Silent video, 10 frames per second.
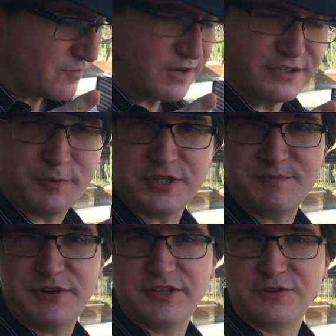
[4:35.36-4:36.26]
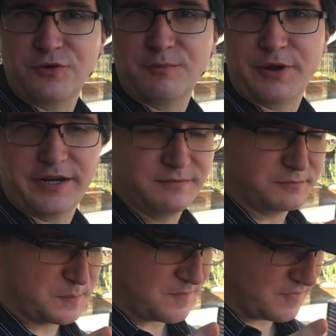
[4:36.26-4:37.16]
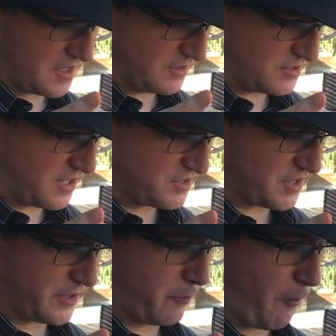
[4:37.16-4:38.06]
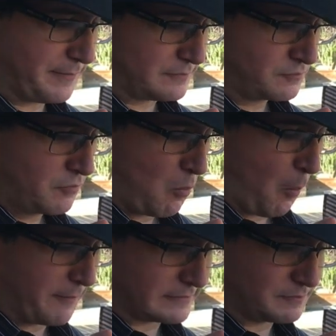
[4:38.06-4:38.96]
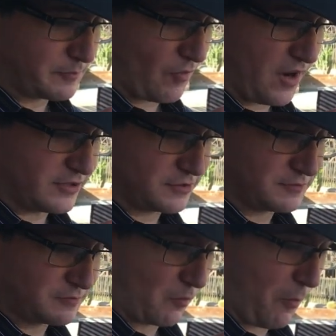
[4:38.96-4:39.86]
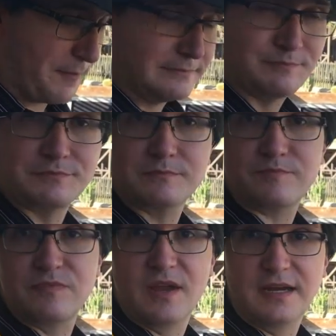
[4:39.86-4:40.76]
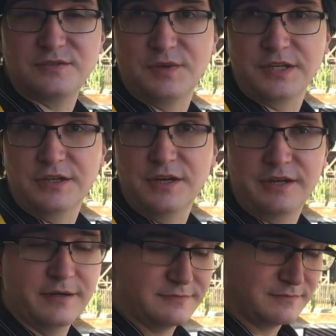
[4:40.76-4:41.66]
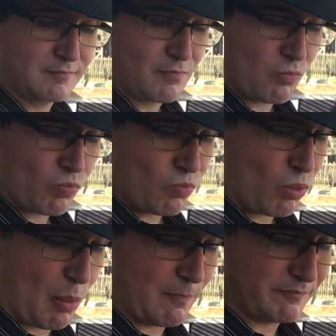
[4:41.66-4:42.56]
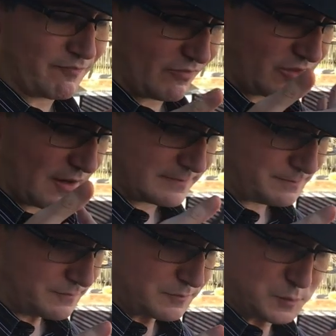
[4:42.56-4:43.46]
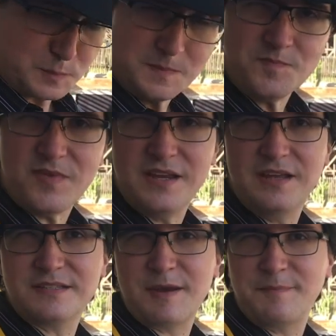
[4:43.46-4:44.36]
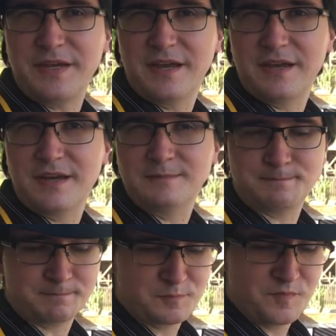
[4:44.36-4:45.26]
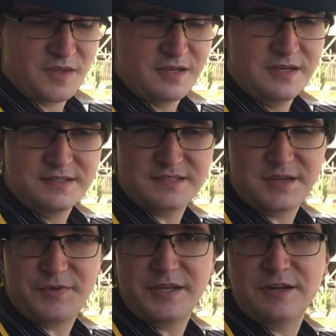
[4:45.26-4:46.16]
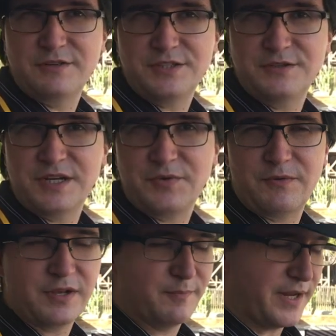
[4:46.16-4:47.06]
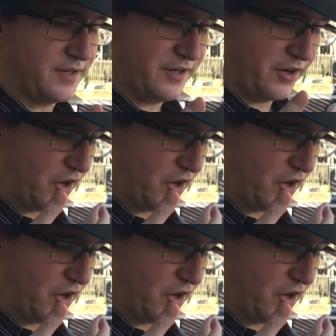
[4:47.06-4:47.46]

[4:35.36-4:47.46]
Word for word: There's boysenberry in the cornbread. At least it tastes like it. Gosh. That's really good. Yeah, this might be a... Um, this is definitely a go-to, definitely recommended here.